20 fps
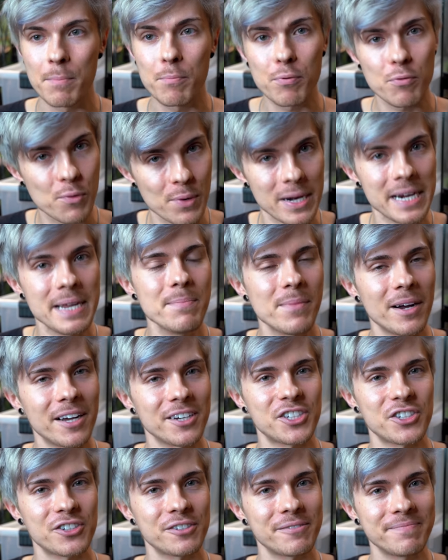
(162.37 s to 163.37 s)
pretty
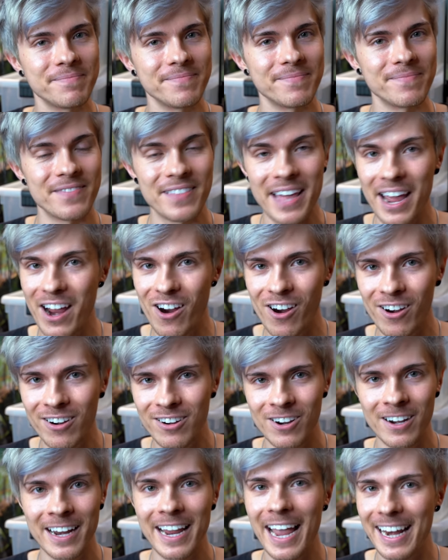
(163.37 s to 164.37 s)
much
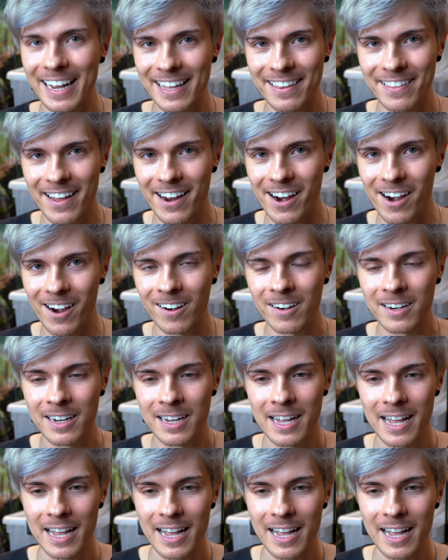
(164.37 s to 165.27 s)
there or getting there,